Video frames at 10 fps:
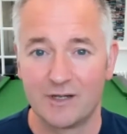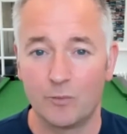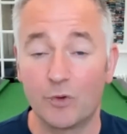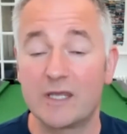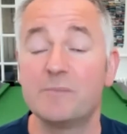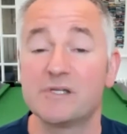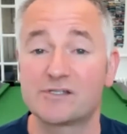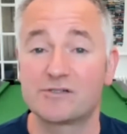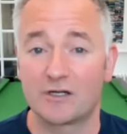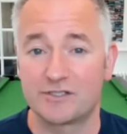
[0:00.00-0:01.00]
We'll keep it
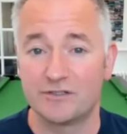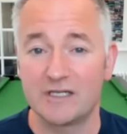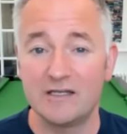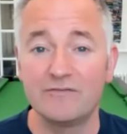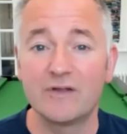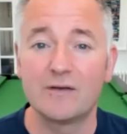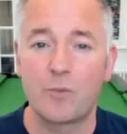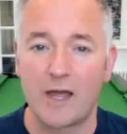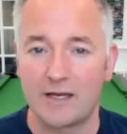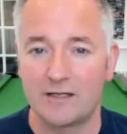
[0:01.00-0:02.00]
structured even
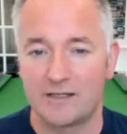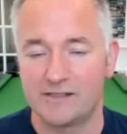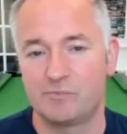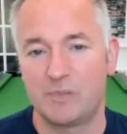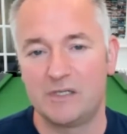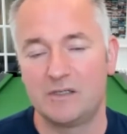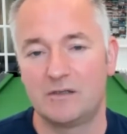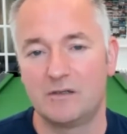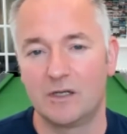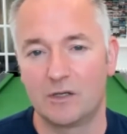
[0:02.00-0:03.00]
when it's
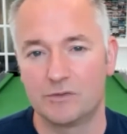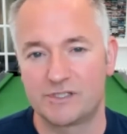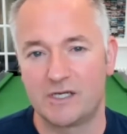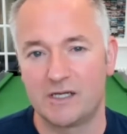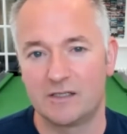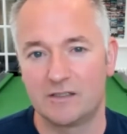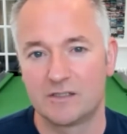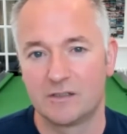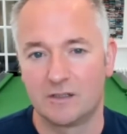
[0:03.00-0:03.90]
being negotiated